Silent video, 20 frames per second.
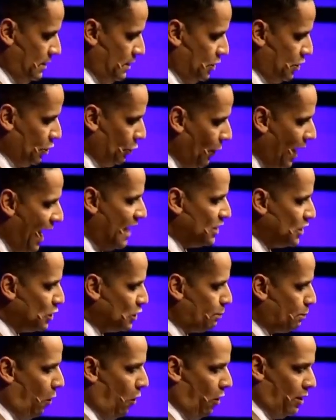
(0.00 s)

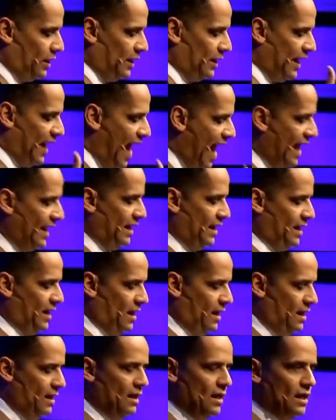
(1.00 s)
Transport
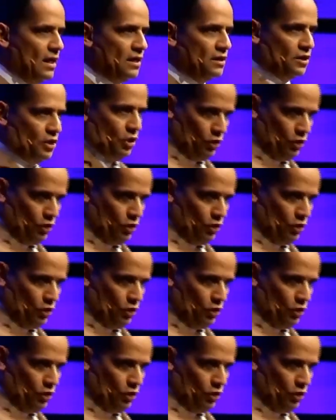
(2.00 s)
Canada to